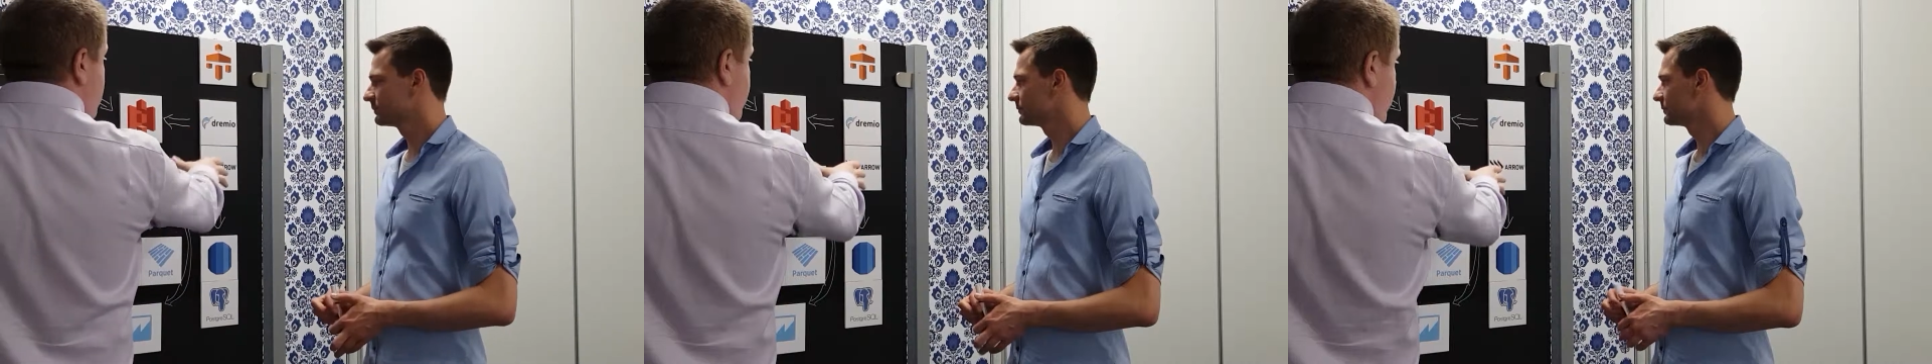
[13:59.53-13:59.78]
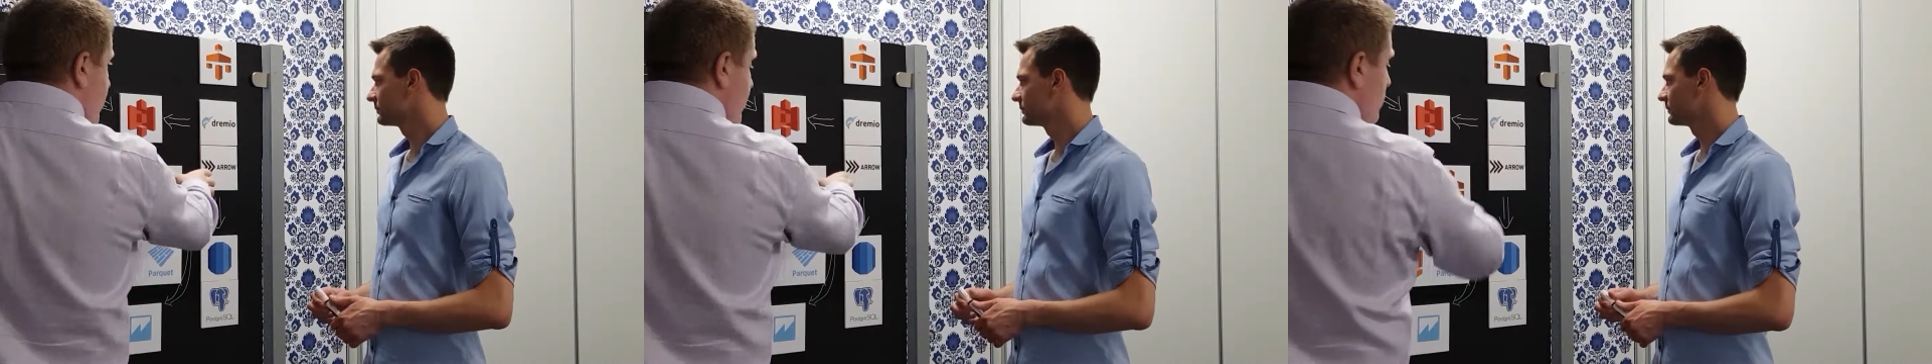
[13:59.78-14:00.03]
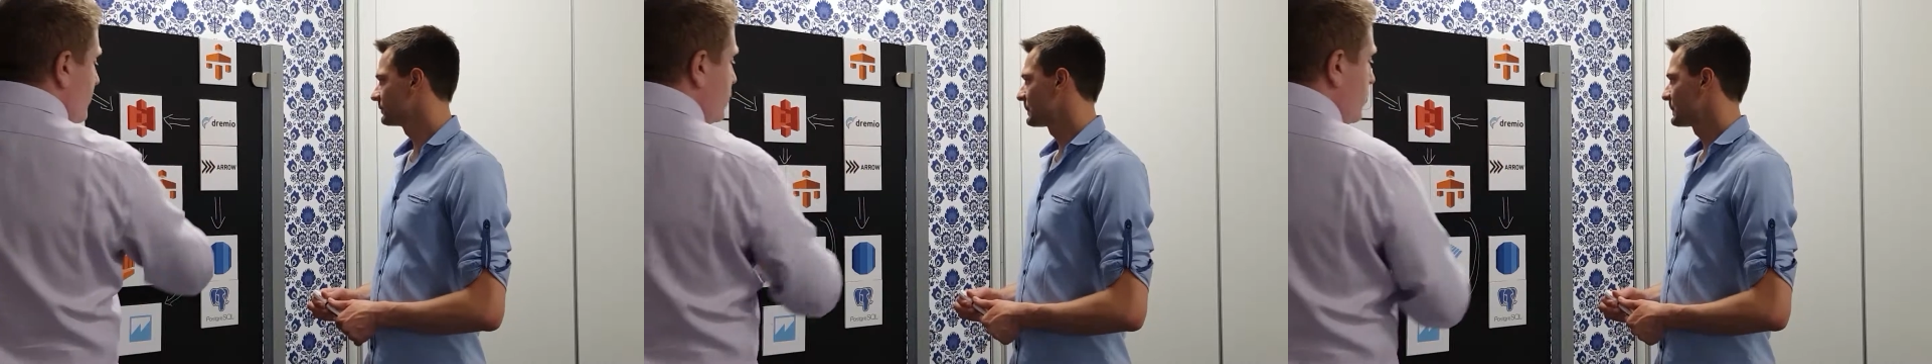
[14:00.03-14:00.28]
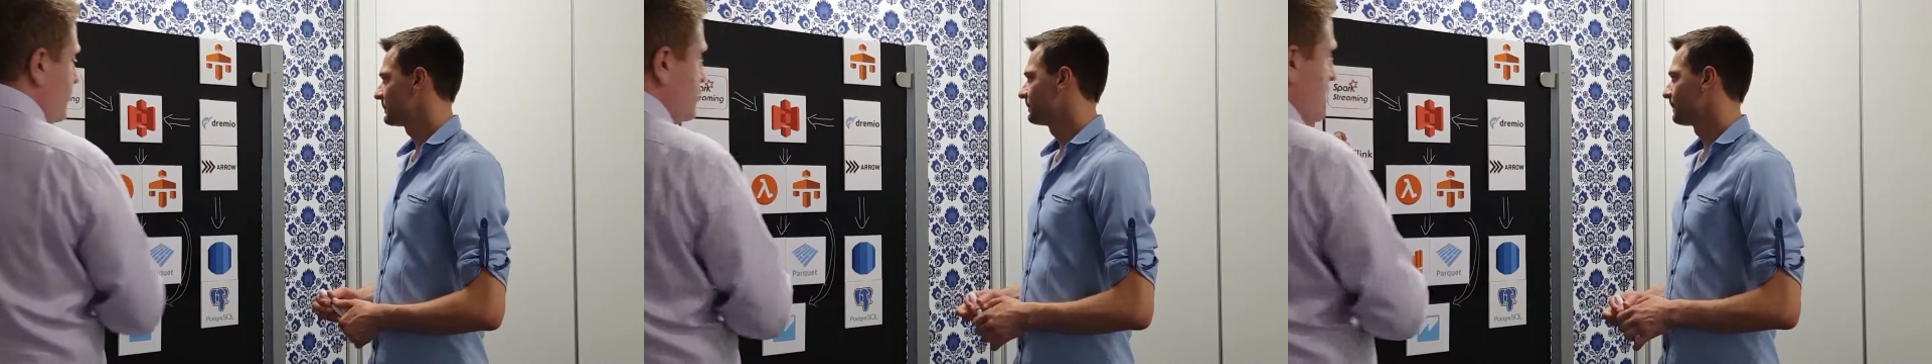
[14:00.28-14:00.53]
what's happening here
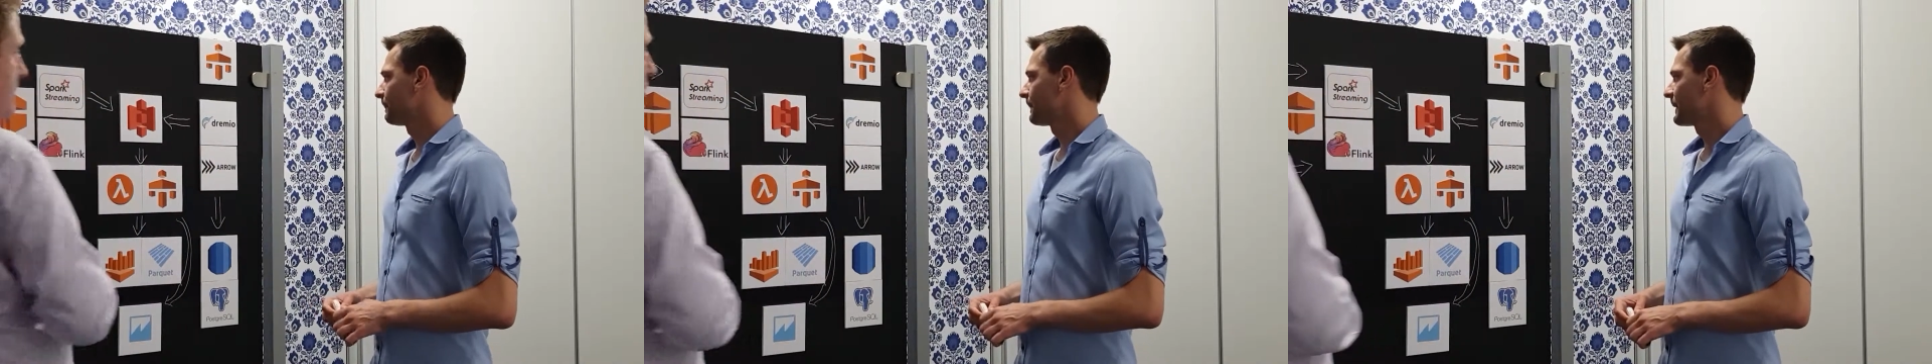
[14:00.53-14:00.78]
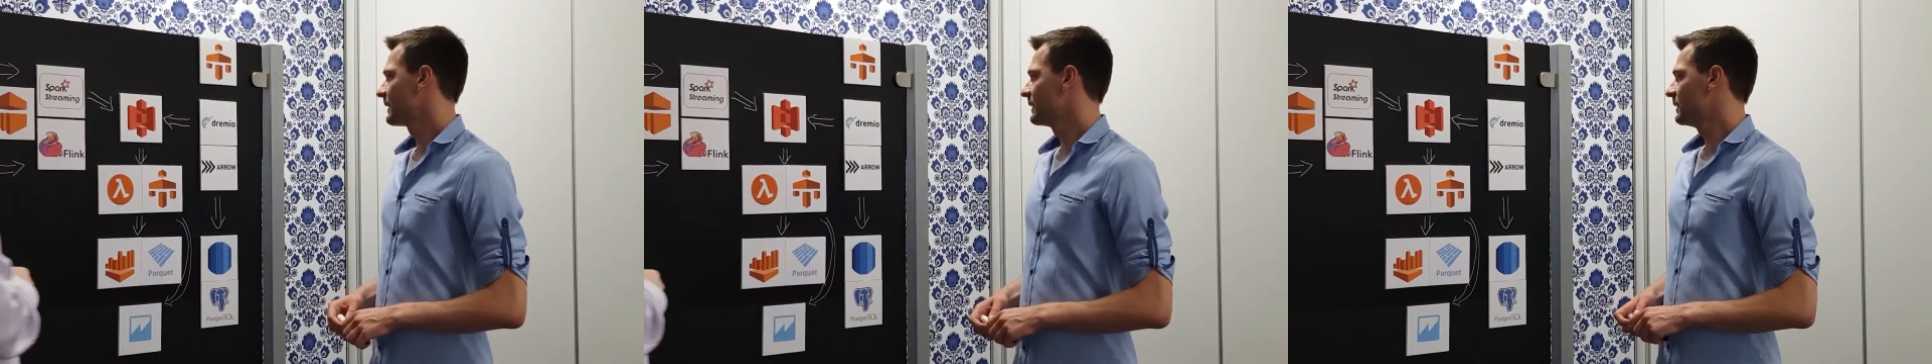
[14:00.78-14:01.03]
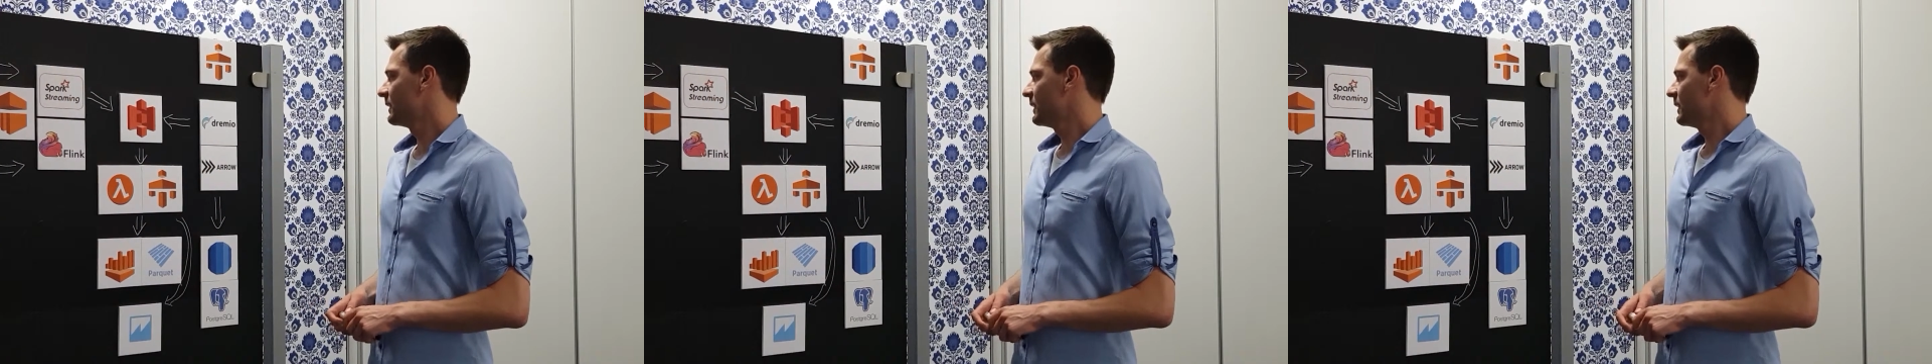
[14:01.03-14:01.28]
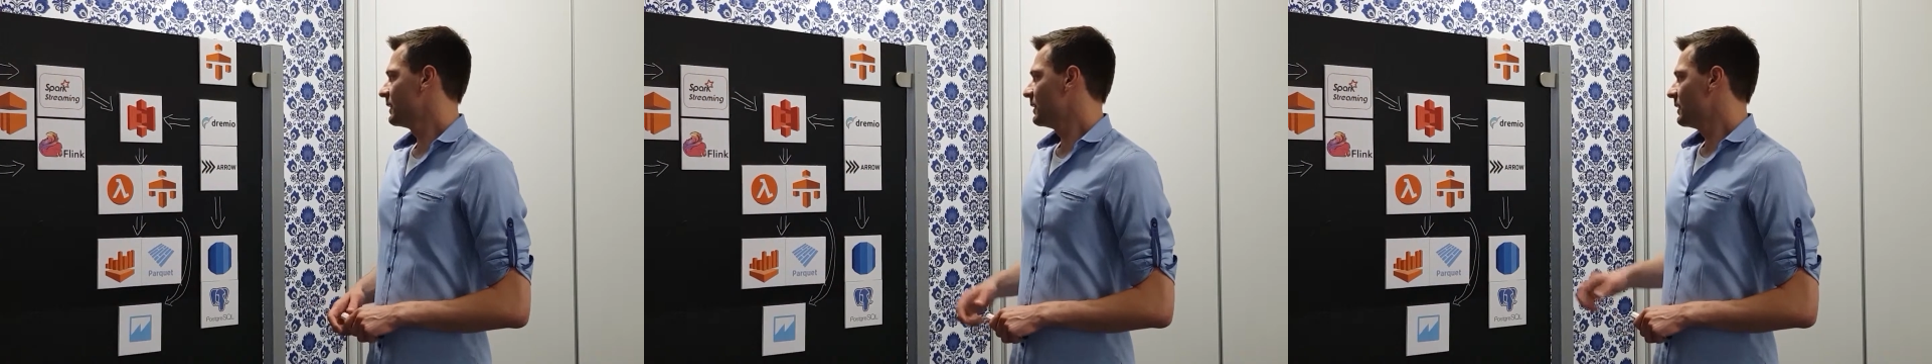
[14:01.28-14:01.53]
with Dremio and
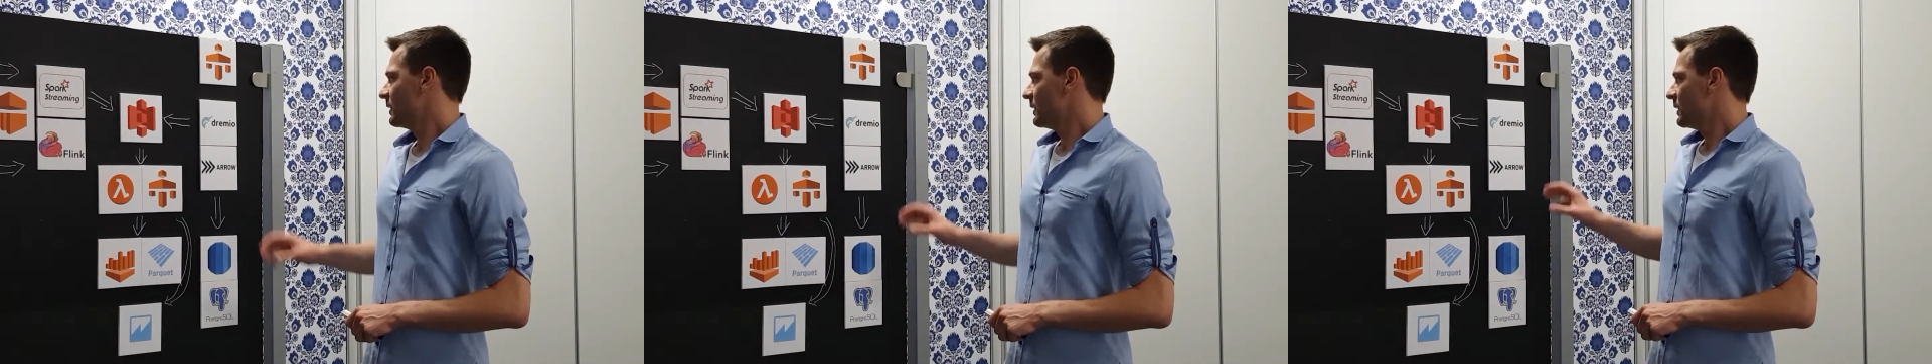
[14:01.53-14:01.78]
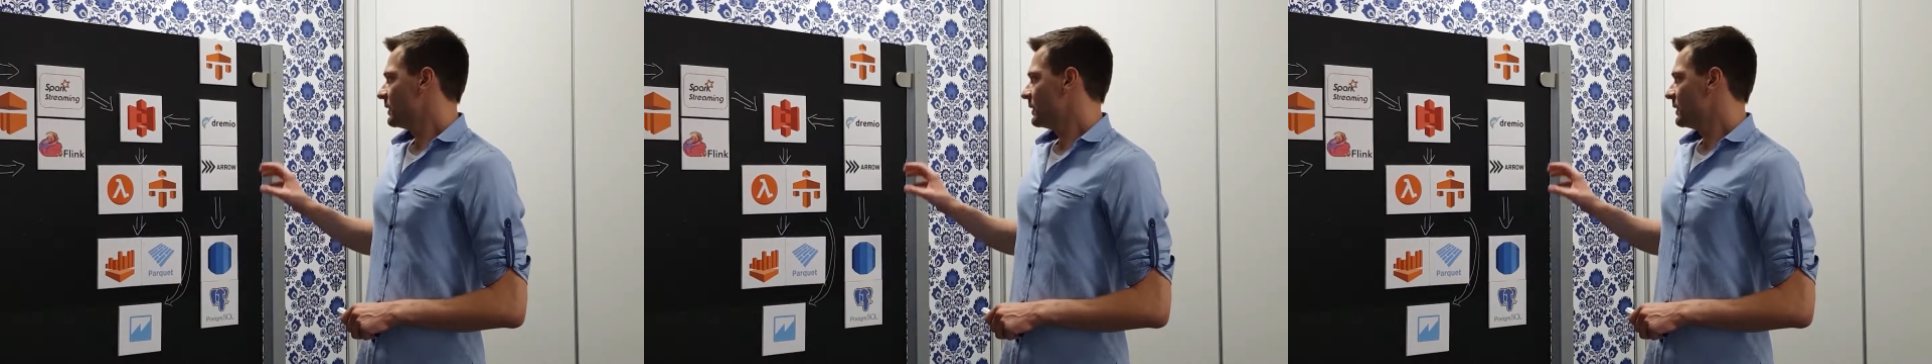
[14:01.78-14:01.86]
Apache Arrow.